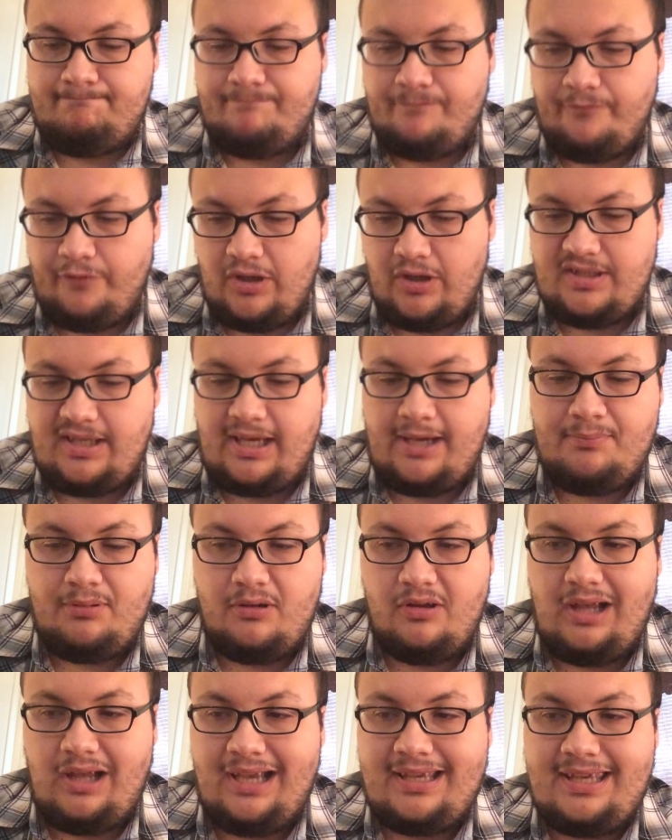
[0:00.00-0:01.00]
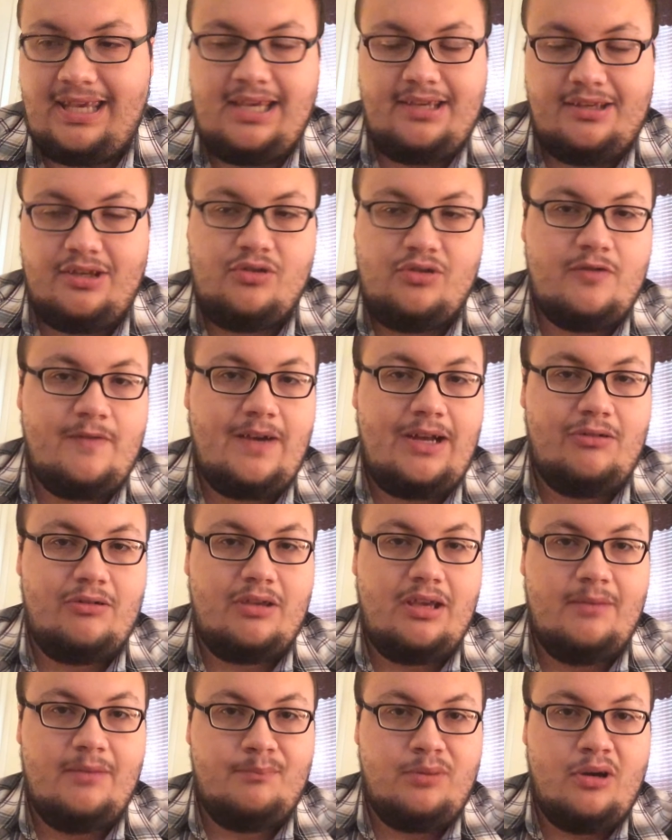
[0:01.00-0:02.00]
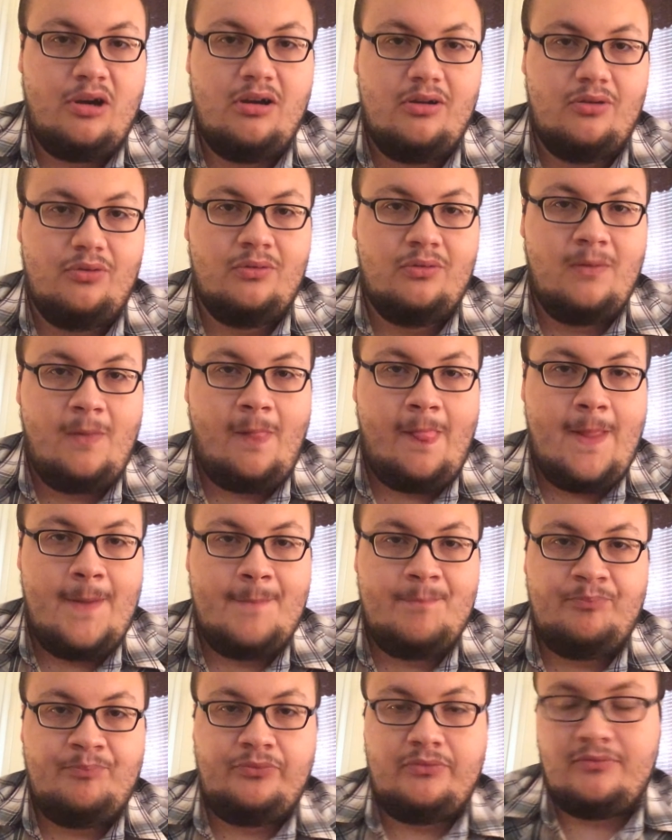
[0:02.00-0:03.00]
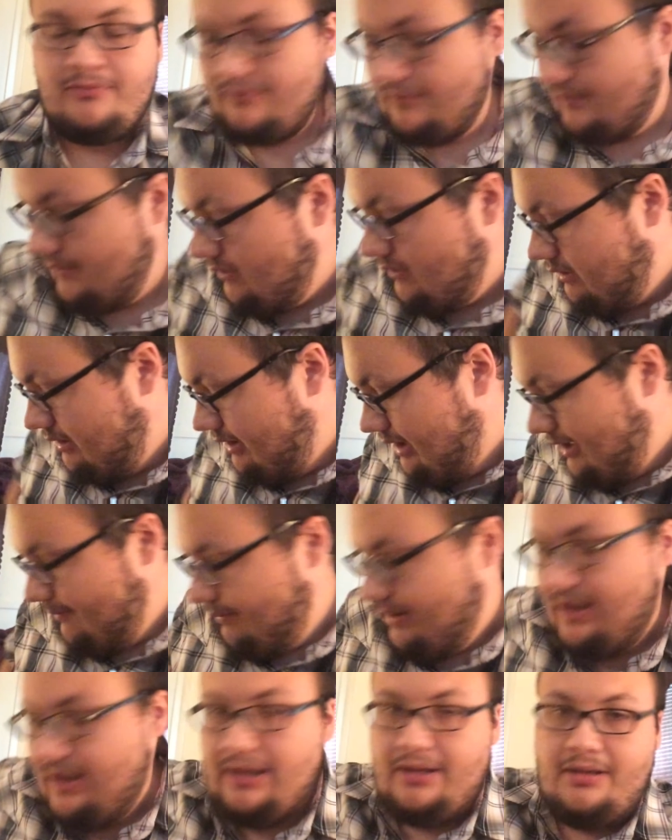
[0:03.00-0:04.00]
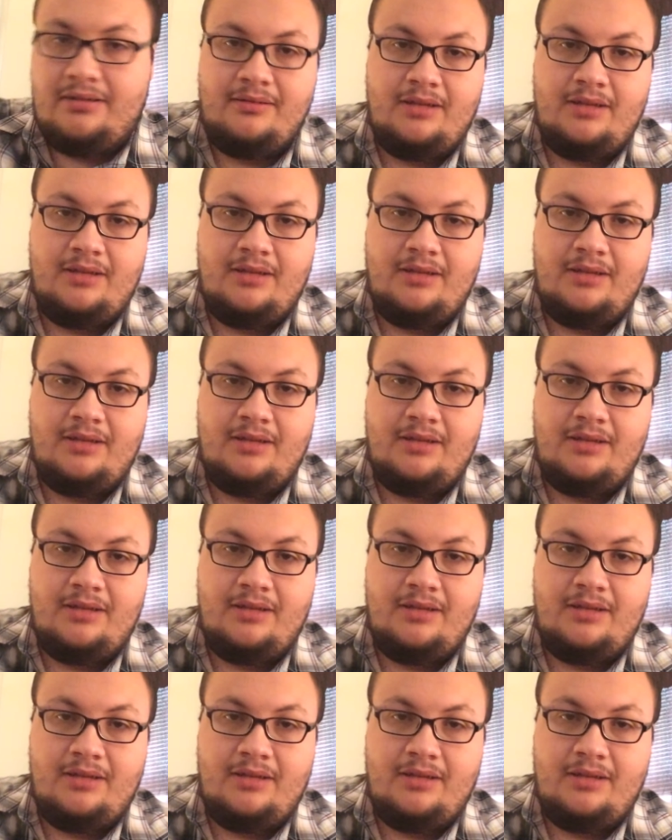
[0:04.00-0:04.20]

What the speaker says: For example, I can't use Final Cut Pro on an iPad.